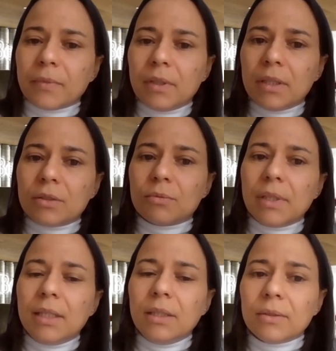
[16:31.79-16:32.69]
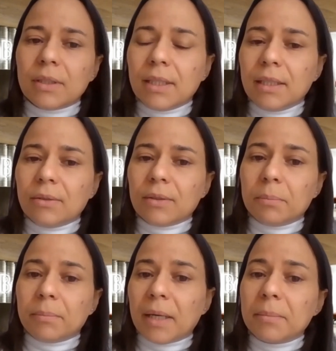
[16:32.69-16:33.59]
is really on the
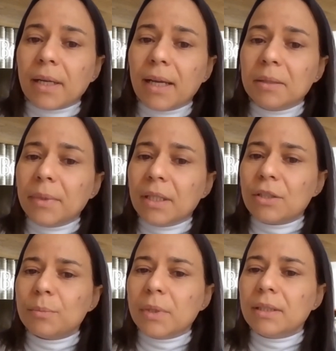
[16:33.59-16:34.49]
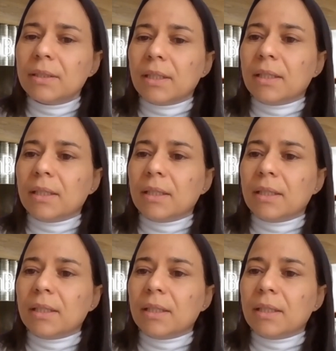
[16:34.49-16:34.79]
pipeline management,